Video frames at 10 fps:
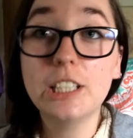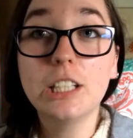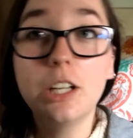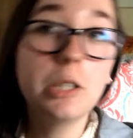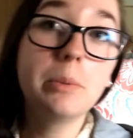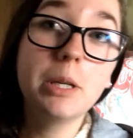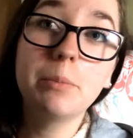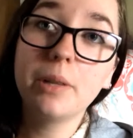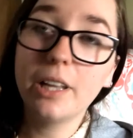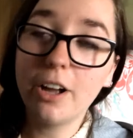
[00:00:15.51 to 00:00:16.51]
a little bit,
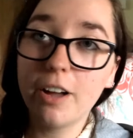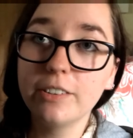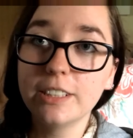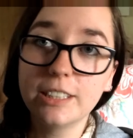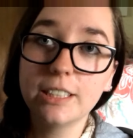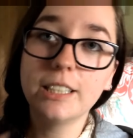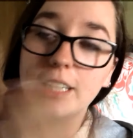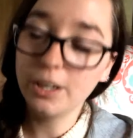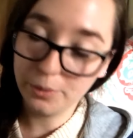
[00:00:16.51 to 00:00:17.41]
but like obviously it